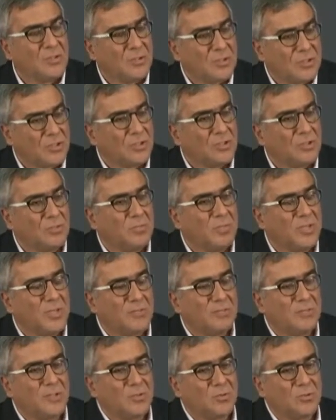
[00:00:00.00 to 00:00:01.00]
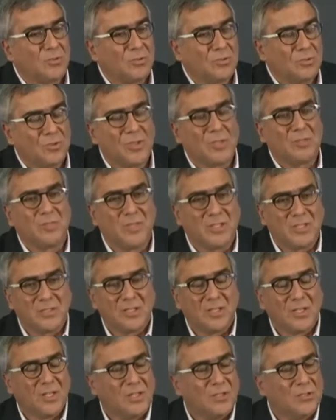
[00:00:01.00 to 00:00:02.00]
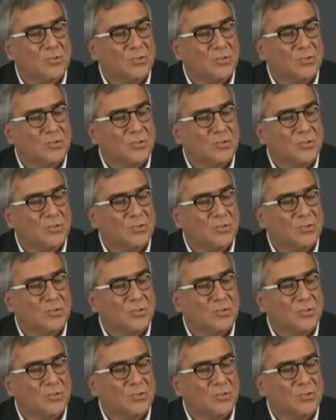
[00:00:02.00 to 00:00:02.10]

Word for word: There is a good benefit with the drug, but